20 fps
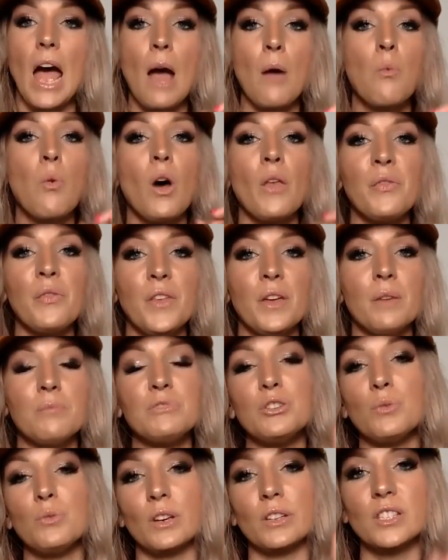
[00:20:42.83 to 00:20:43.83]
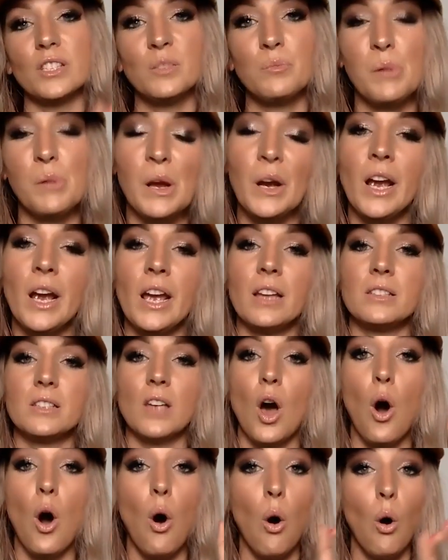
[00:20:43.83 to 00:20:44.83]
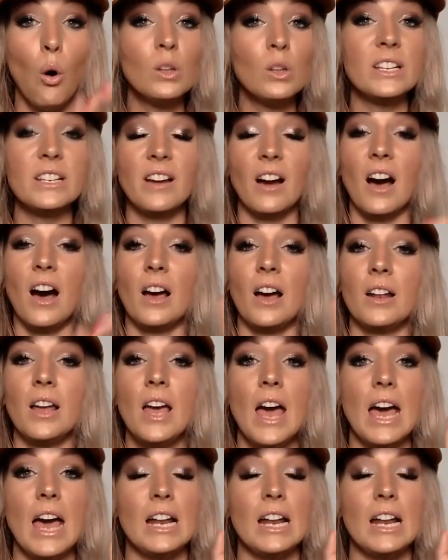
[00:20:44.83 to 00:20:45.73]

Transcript: I want them to experience a holy God